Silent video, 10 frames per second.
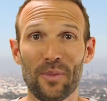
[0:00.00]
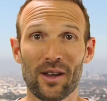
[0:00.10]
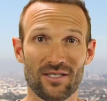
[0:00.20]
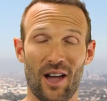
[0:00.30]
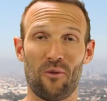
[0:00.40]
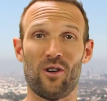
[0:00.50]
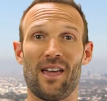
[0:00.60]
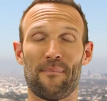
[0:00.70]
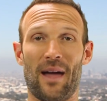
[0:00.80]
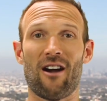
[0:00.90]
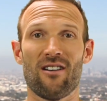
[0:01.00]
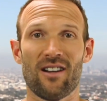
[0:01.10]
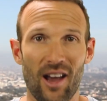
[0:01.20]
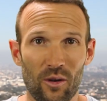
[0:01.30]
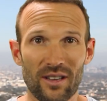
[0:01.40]
because I want to get married
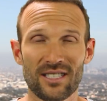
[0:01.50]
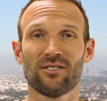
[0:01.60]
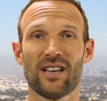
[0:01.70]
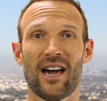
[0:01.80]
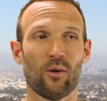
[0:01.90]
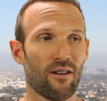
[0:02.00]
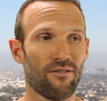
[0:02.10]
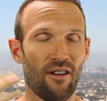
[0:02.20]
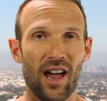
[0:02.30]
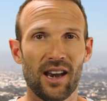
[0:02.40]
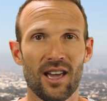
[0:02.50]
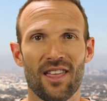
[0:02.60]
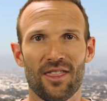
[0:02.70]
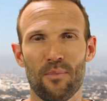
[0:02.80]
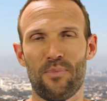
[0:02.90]
and I want to settle down, I want to find
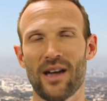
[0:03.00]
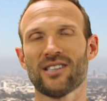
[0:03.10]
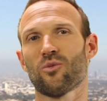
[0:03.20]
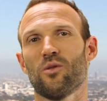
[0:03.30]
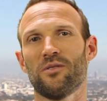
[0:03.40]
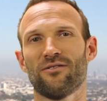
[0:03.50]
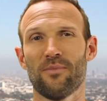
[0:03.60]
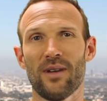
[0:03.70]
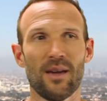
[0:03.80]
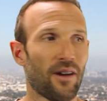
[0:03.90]
the best woman for me,